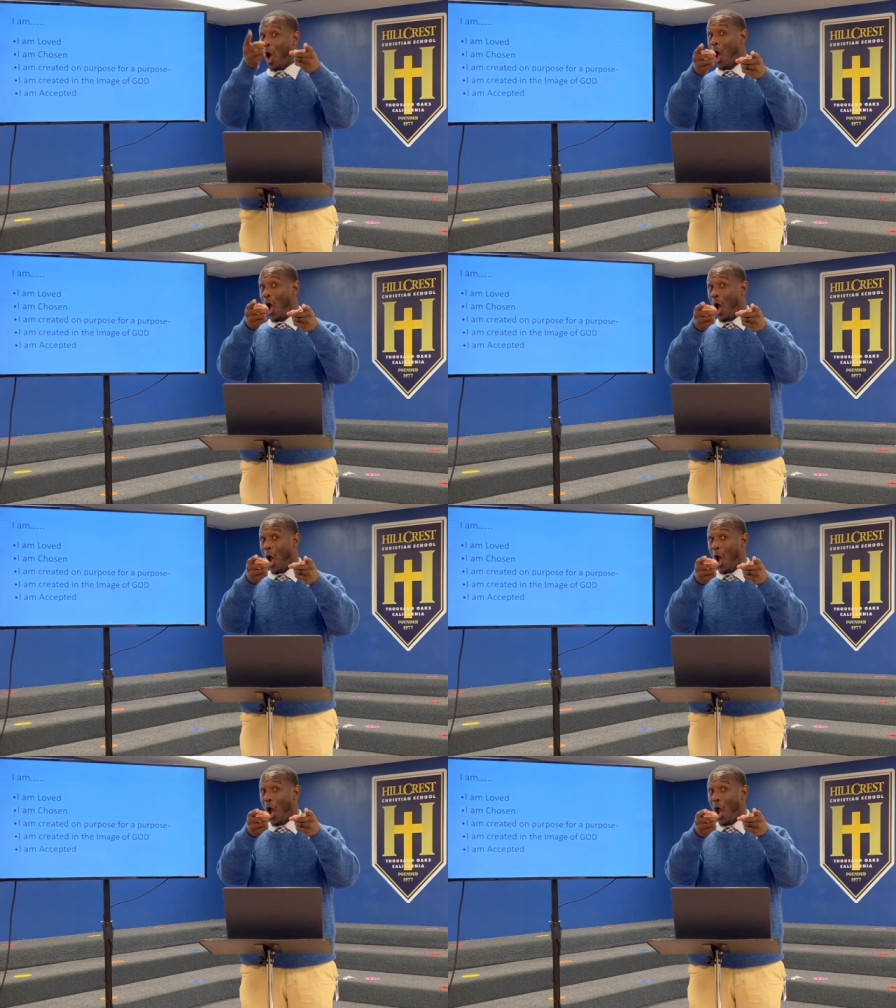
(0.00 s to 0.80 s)

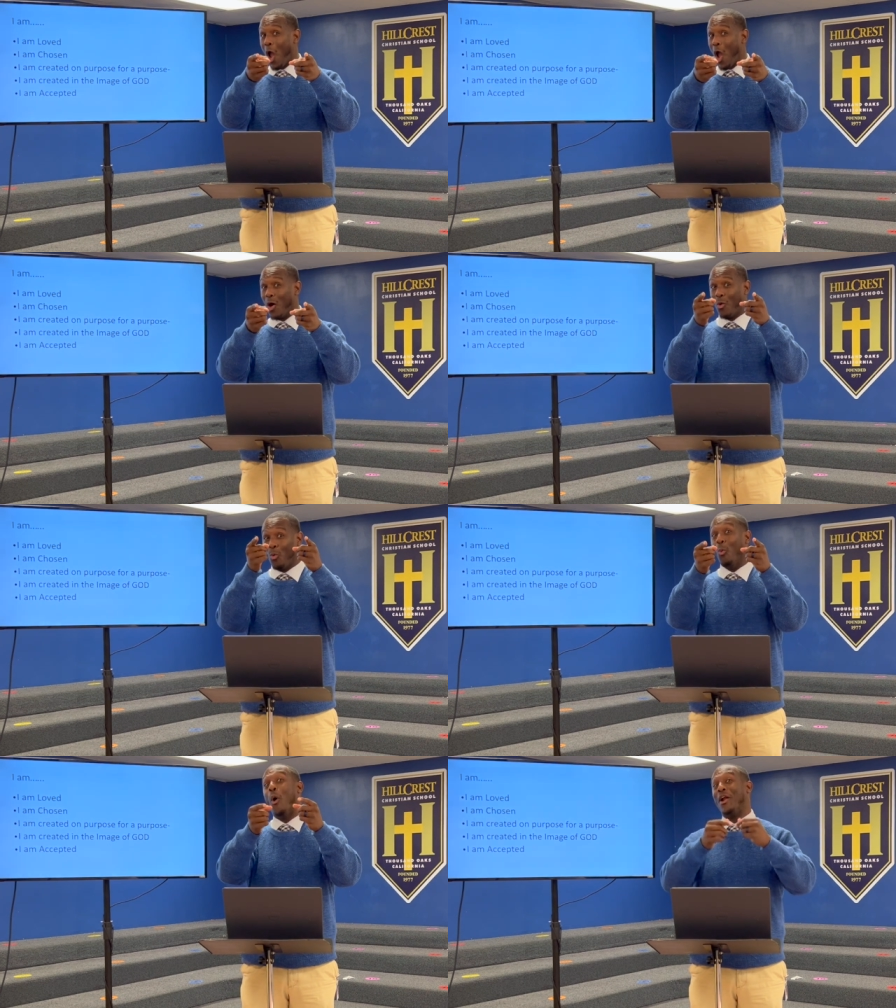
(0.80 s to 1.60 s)

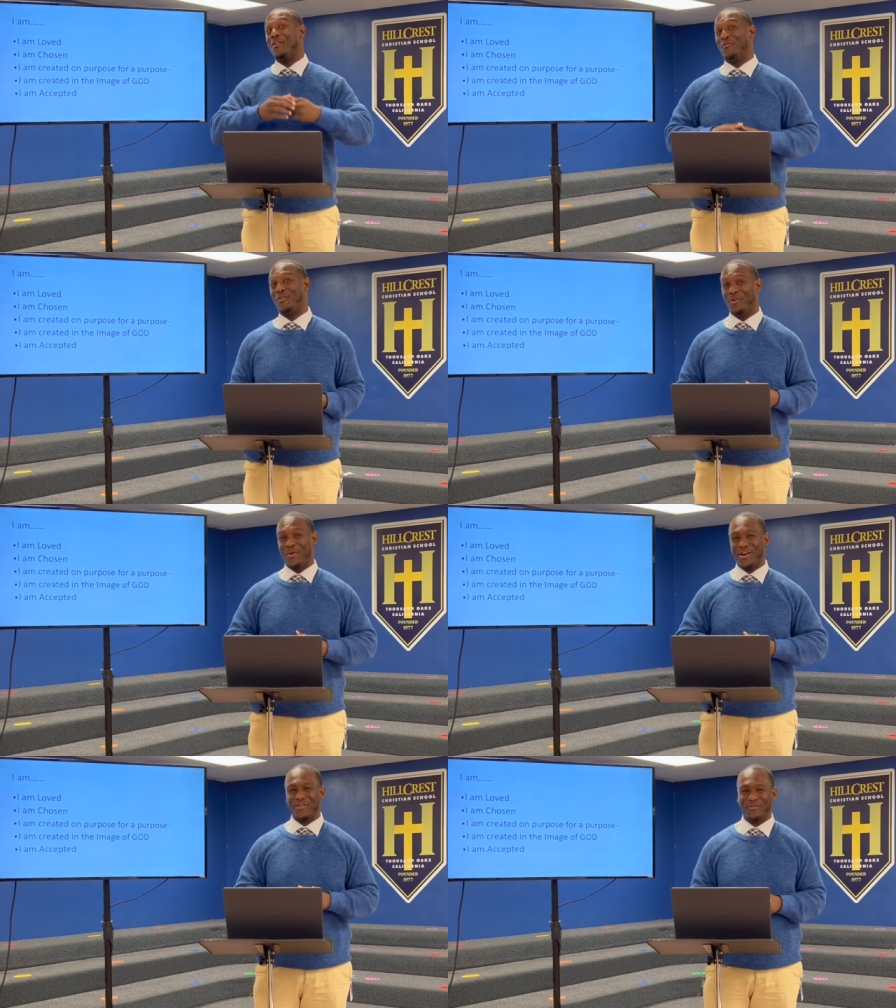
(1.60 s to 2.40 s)
Amen. Wonderful,
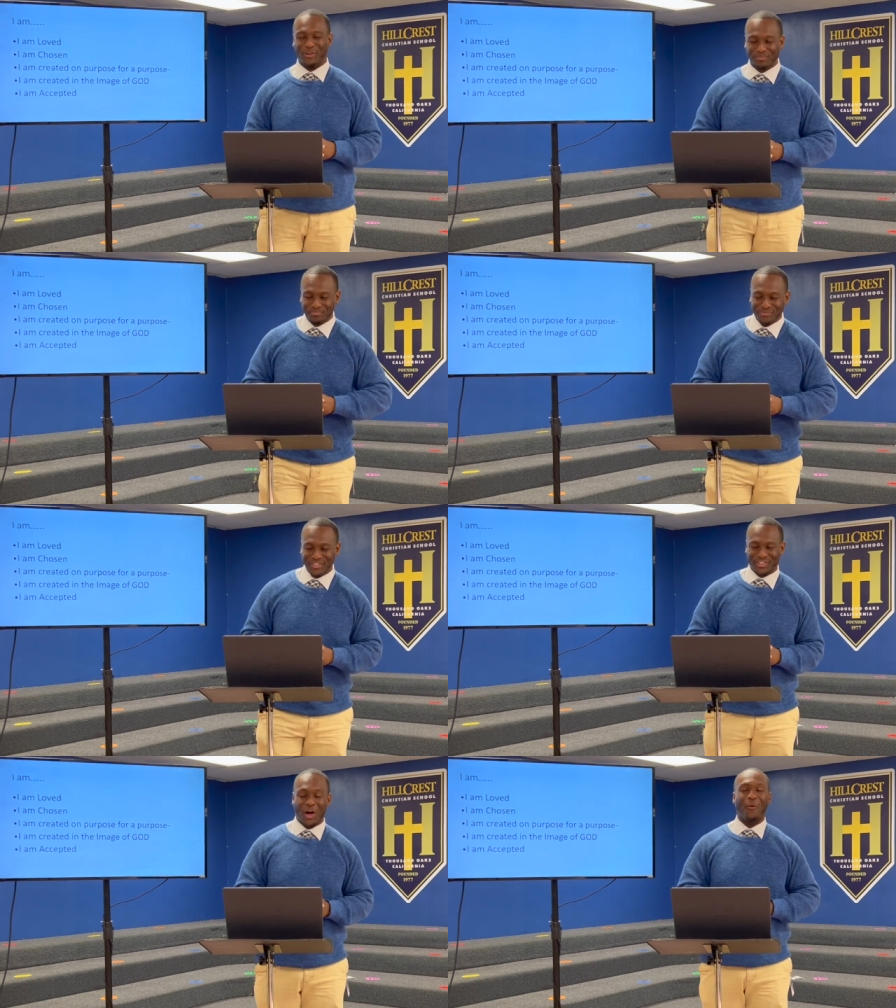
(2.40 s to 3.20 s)
wonderful.
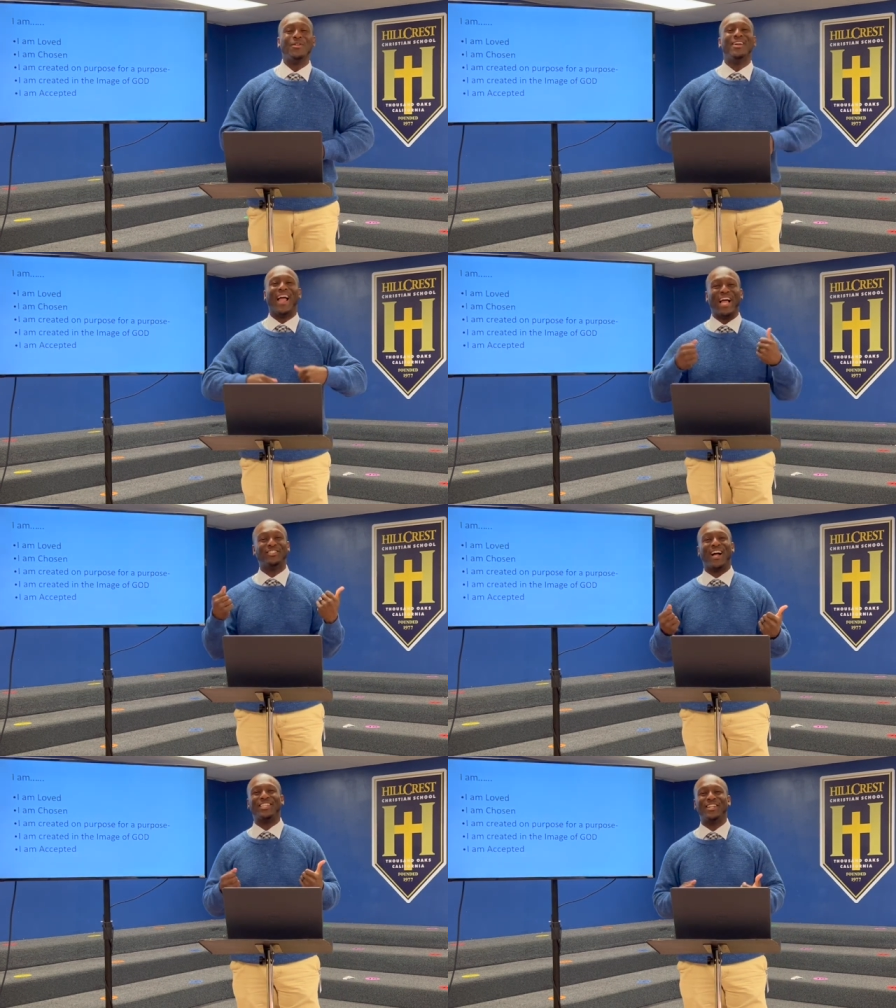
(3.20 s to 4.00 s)
So, as you
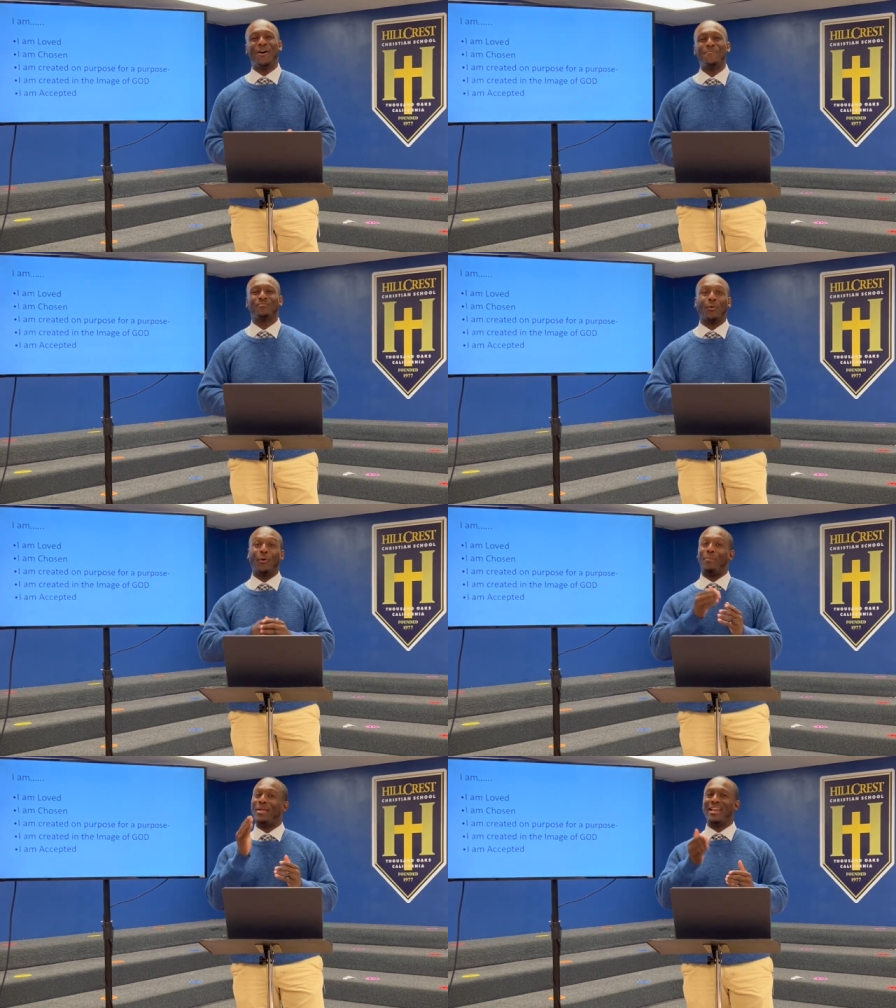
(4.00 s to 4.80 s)
guys know,
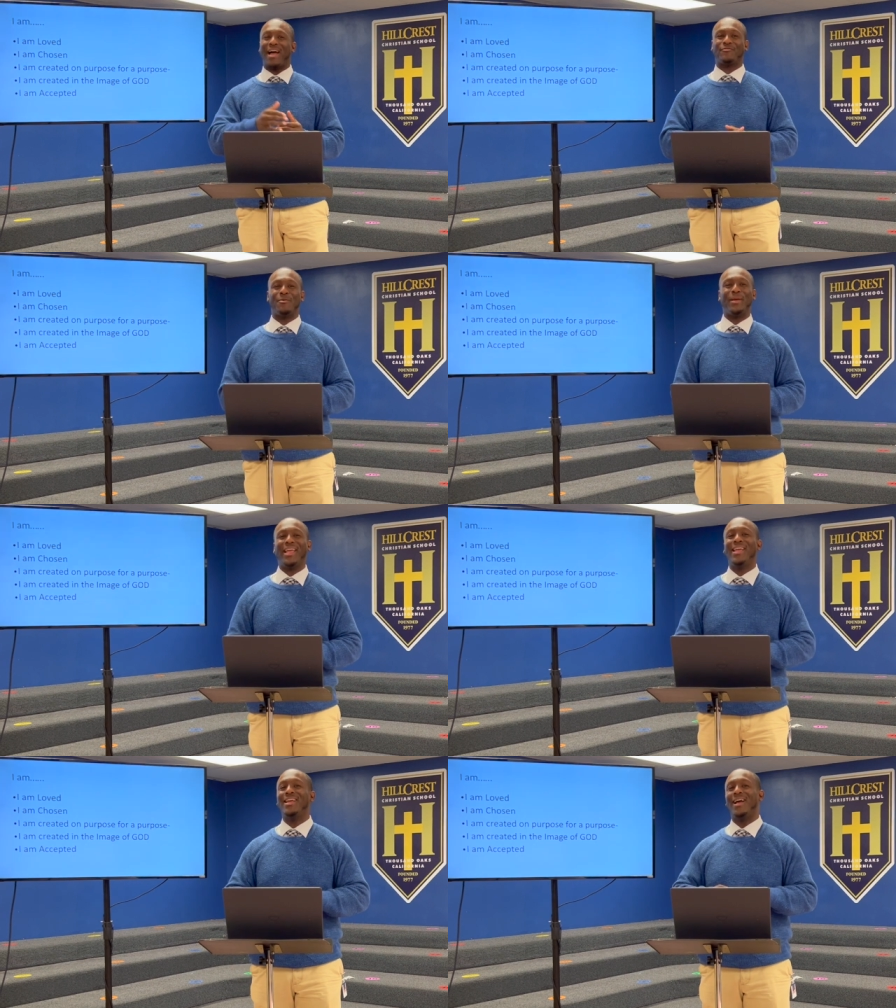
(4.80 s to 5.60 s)
repeat after
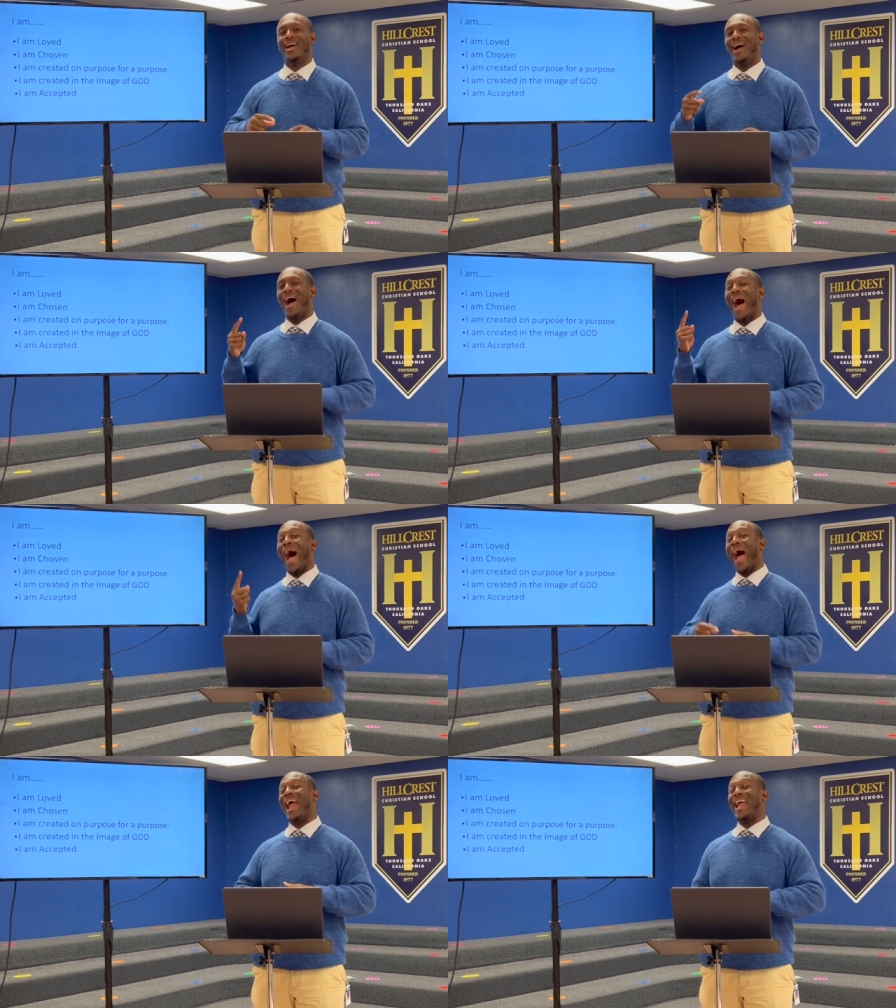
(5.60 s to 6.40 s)
me
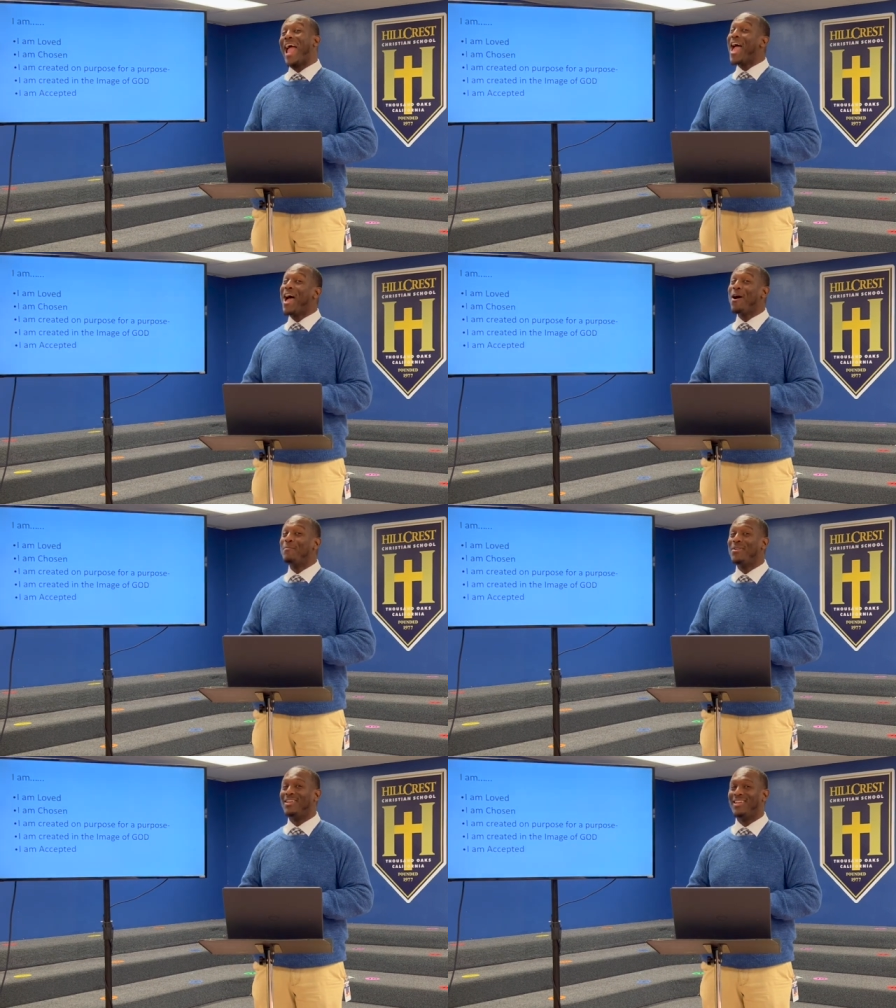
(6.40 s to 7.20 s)
I
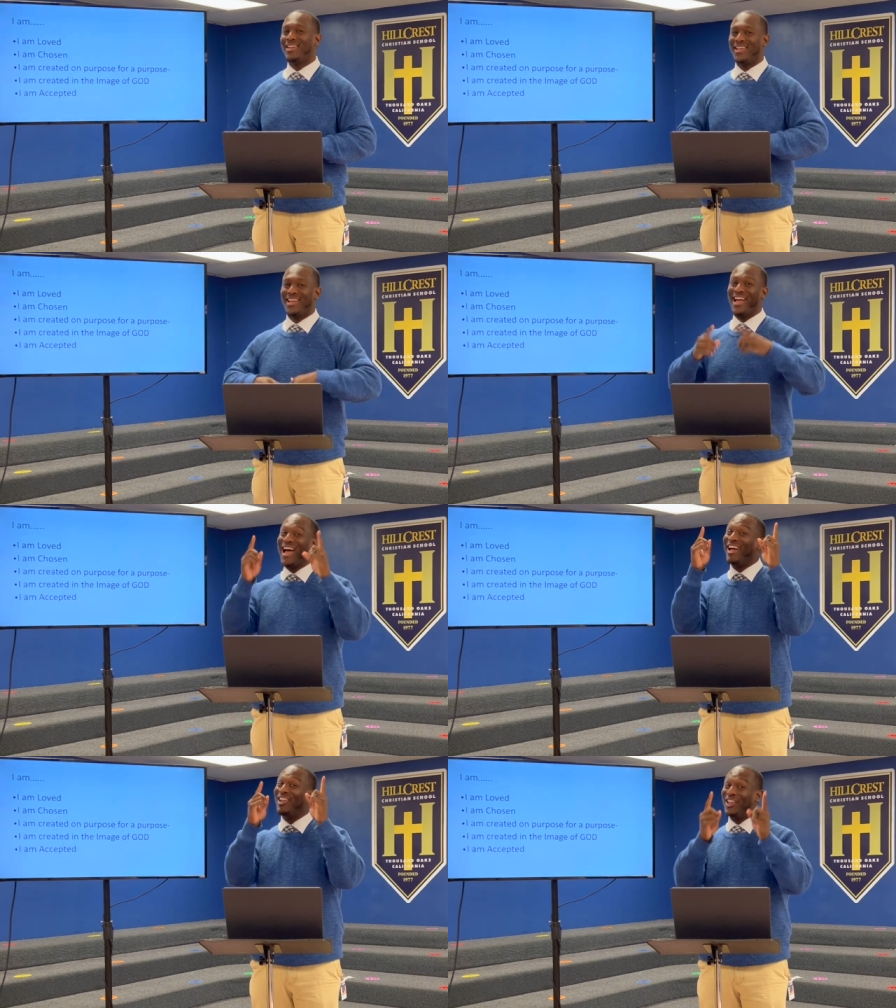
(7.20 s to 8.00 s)
am
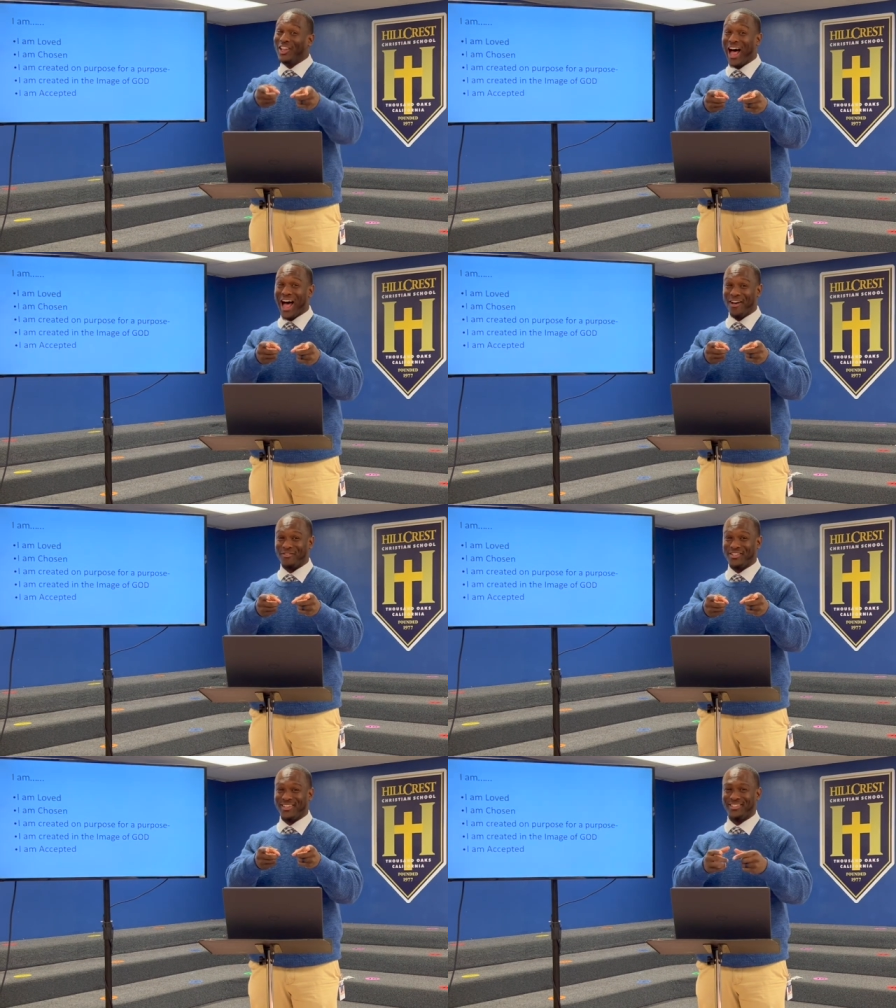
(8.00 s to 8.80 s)
loved.